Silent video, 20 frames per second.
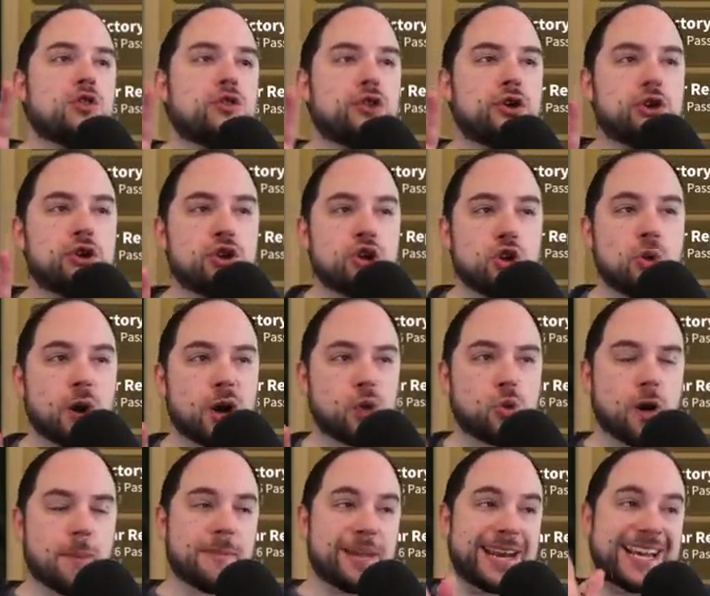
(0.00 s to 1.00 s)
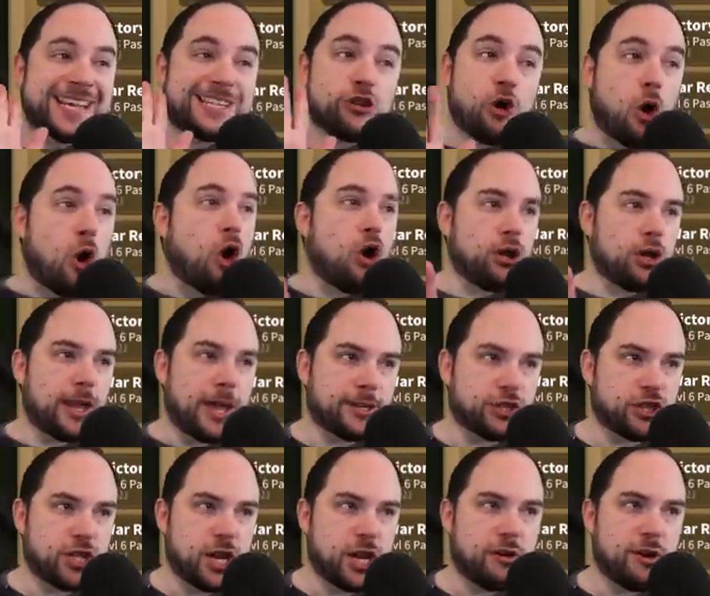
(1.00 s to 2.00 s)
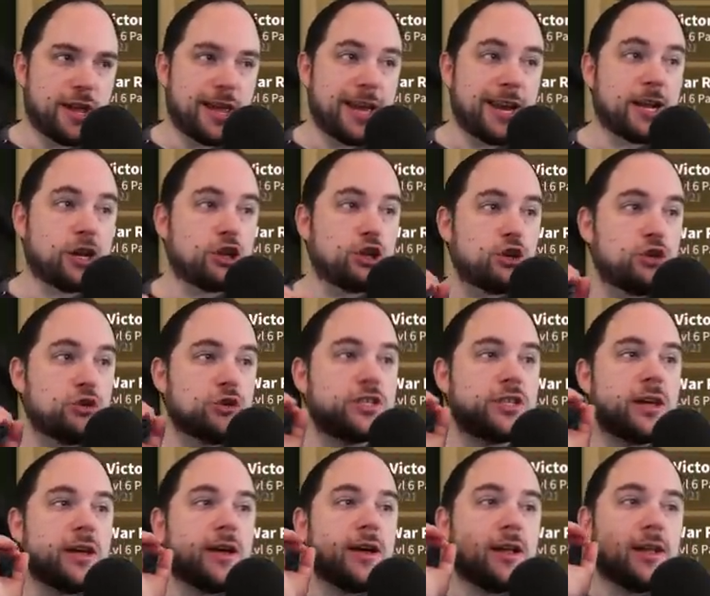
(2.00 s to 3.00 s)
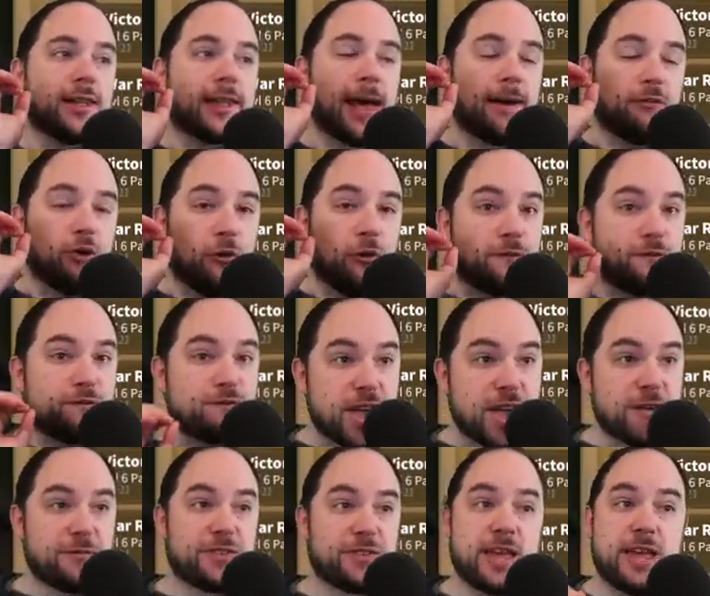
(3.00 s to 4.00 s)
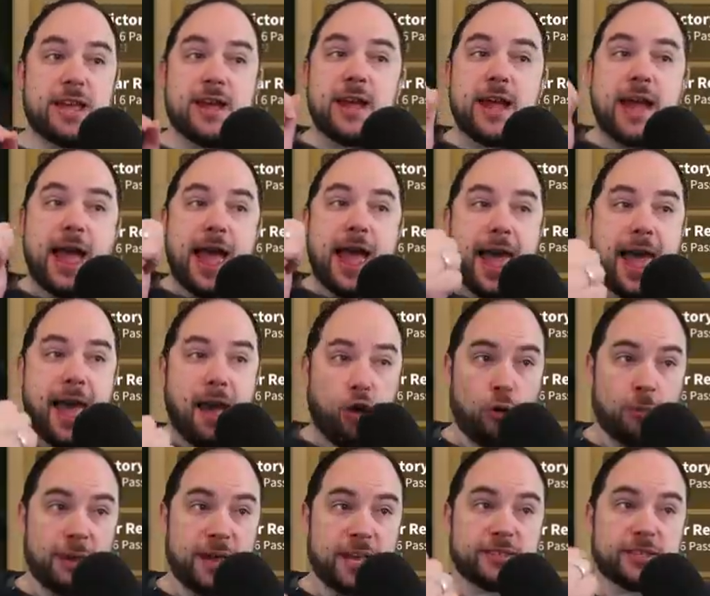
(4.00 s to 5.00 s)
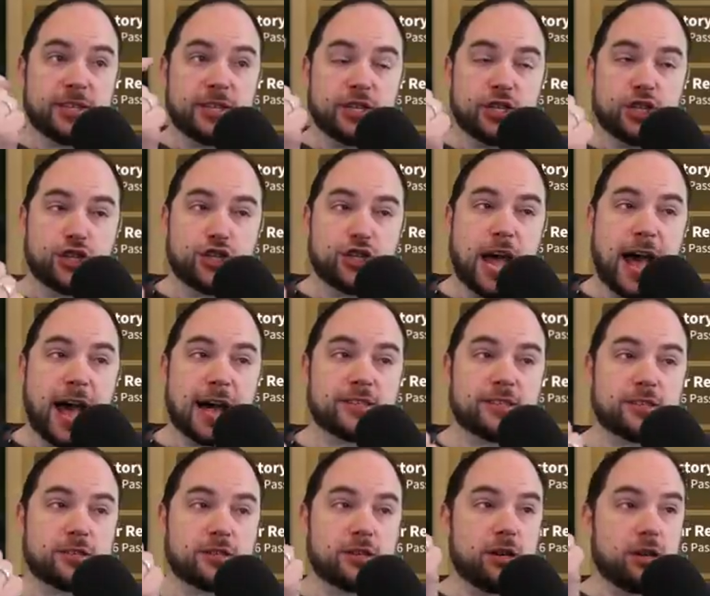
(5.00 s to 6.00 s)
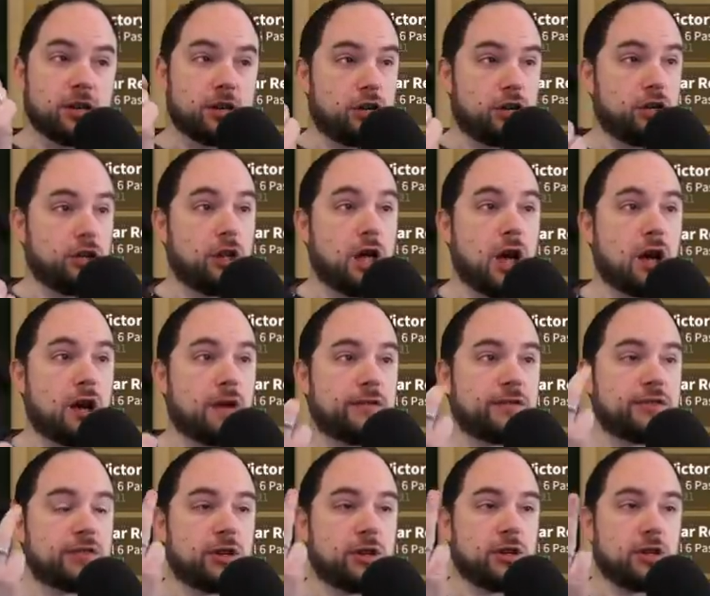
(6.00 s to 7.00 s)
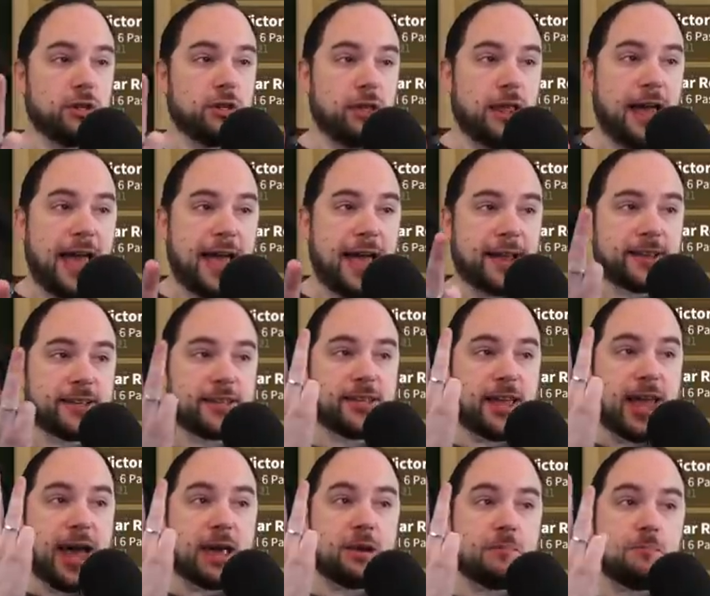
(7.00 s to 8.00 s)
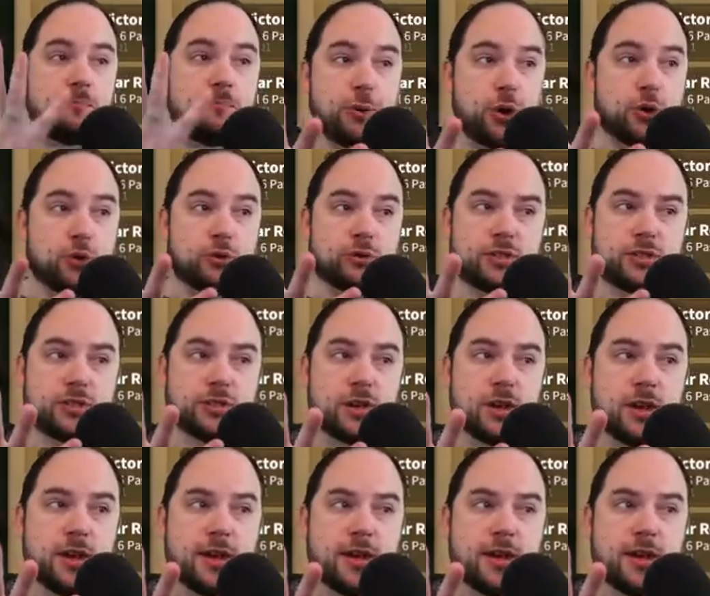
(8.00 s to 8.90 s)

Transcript: The new equipment is all legendary. It includes level 50 helmet, chest, gloves, legs, and boots.